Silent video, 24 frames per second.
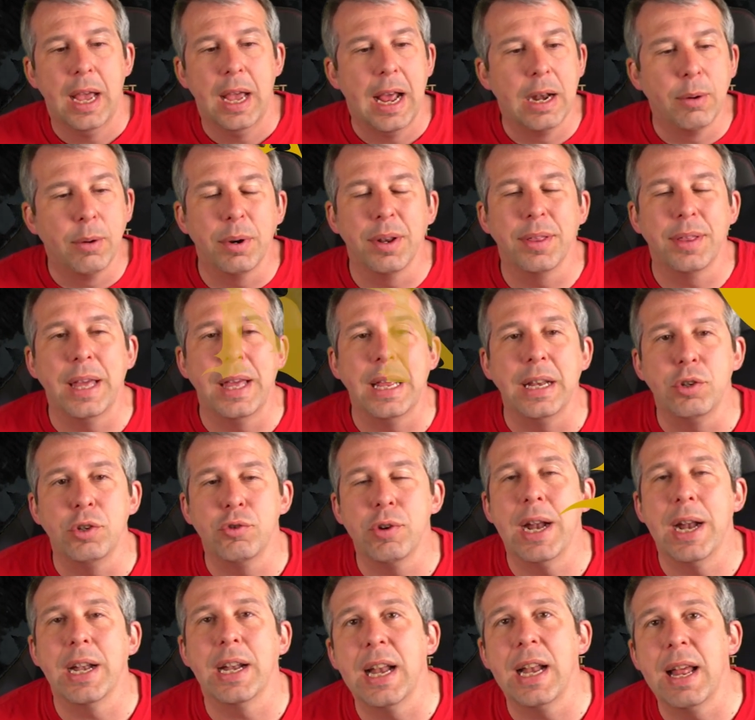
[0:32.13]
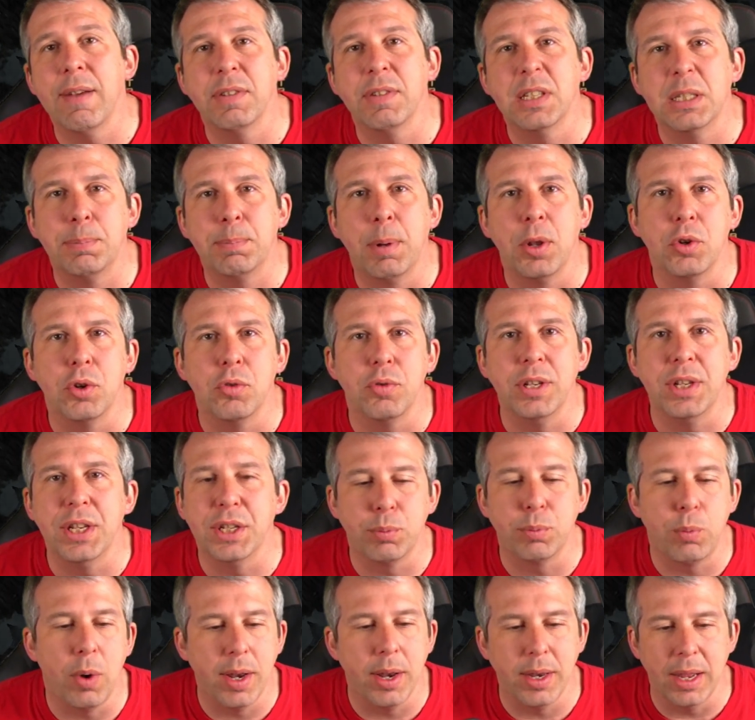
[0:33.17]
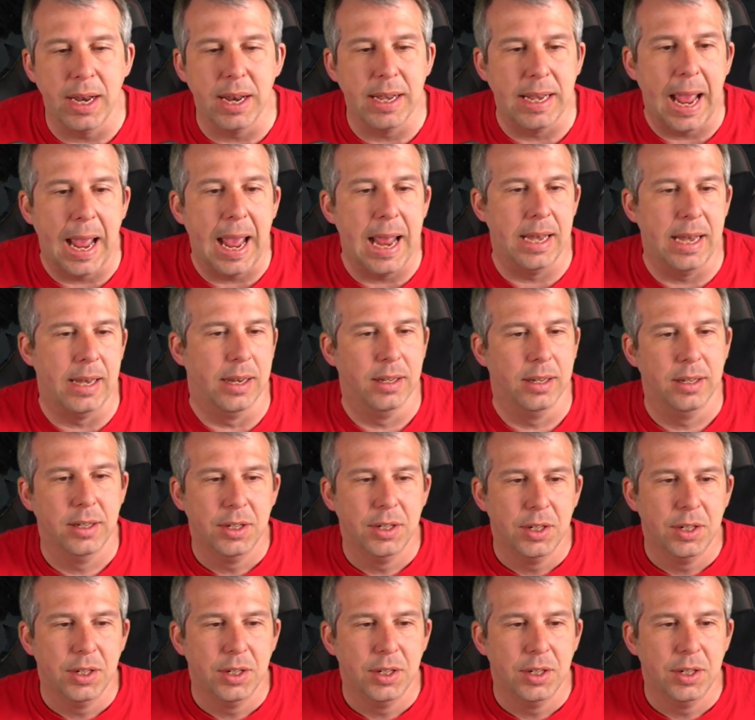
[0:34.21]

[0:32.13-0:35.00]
And I want to thank Dragonheir for sponsoring this one again.